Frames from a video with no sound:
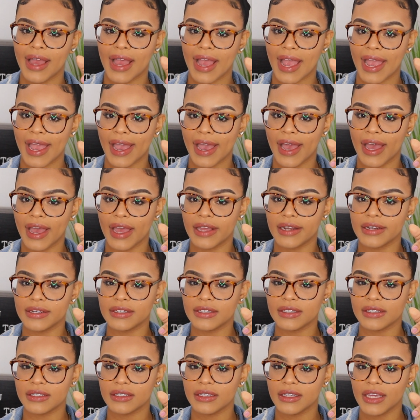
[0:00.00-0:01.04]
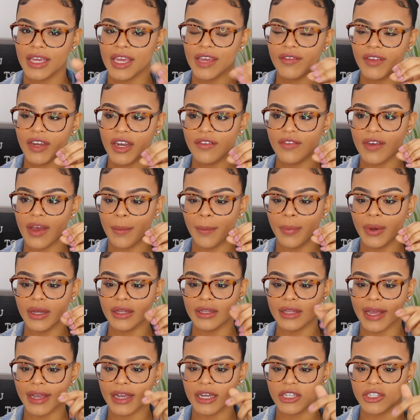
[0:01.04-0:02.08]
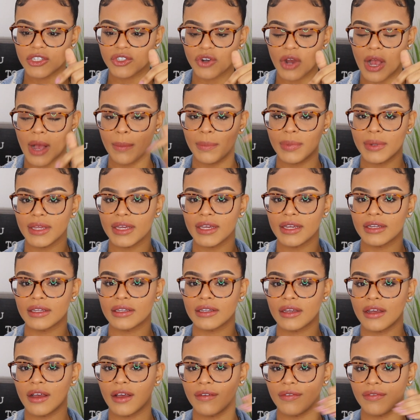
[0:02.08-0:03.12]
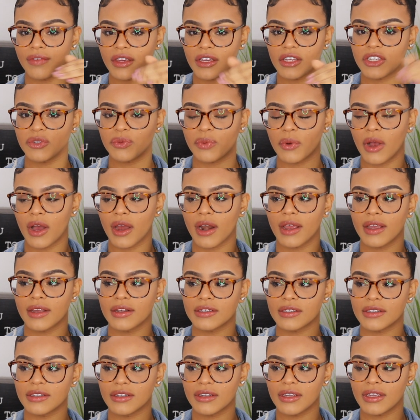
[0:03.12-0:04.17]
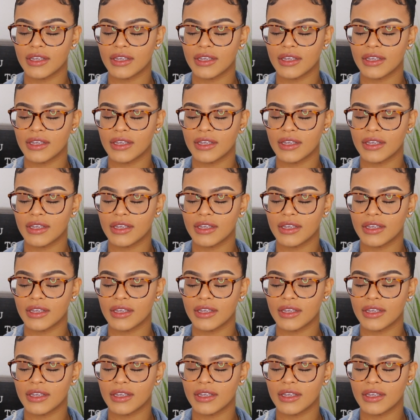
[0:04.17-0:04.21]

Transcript: And even if I put like a droplet of each product,